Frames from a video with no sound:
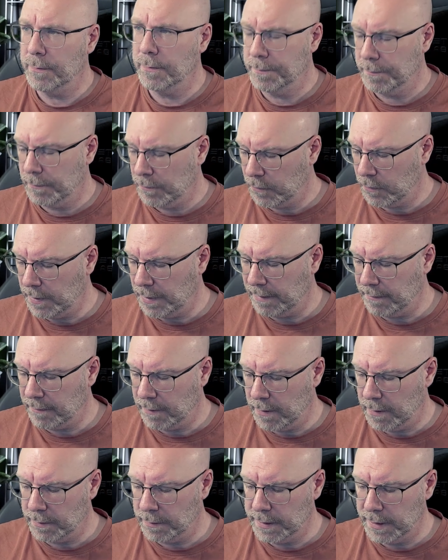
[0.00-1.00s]
So let's
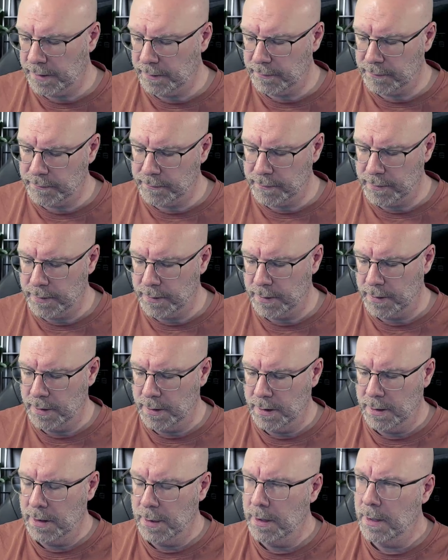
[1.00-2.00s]
call this
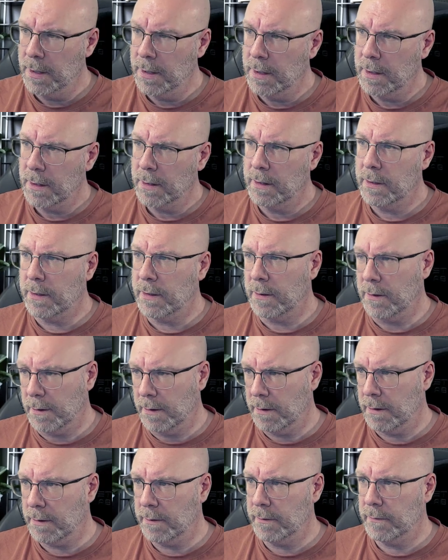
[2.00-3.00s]

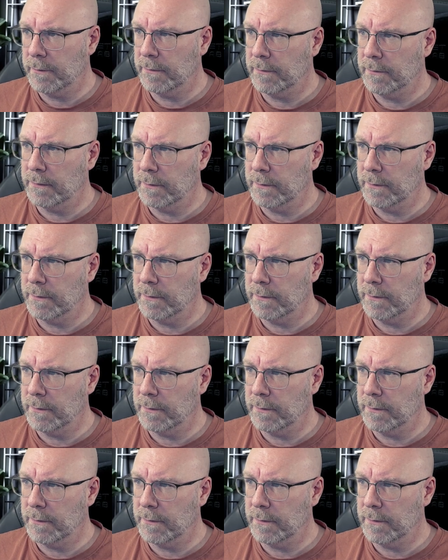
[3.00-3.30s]
cards